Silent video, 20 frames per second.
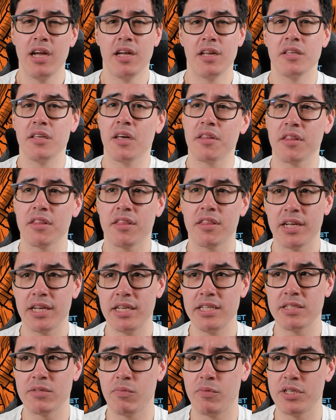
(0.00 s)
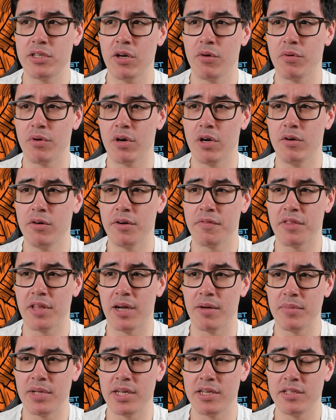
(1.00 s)
The other thing is, we don't know if
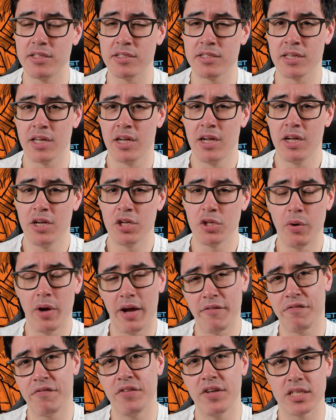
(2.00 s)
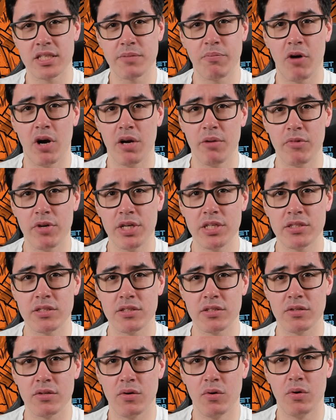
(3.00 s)
that means you have fixed
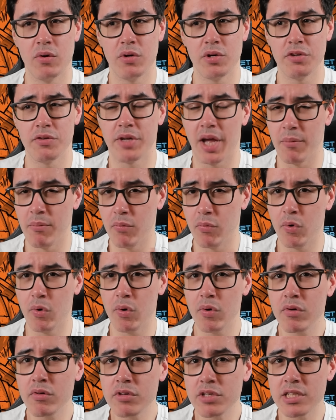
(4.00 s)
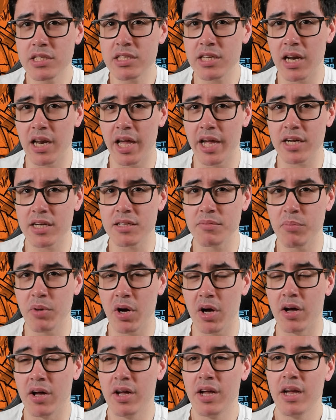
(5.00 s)
primaries or you get more to select,
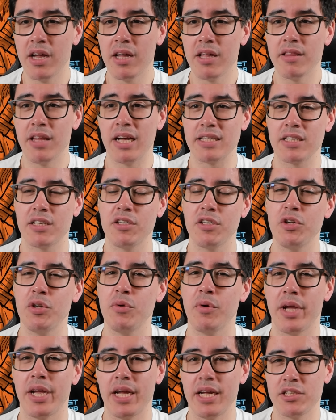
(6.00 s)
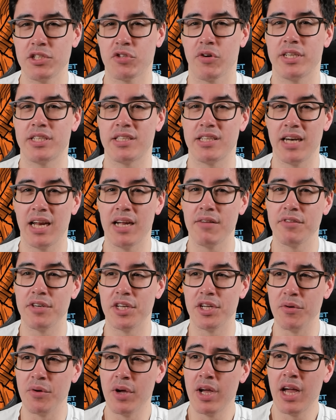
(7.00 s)
but that's a new interesting
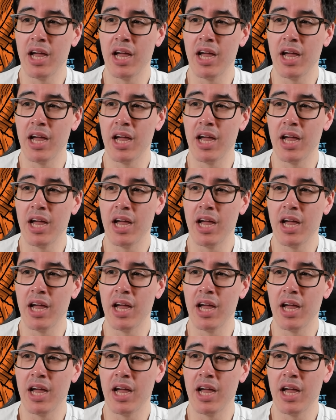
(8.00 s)
avenue.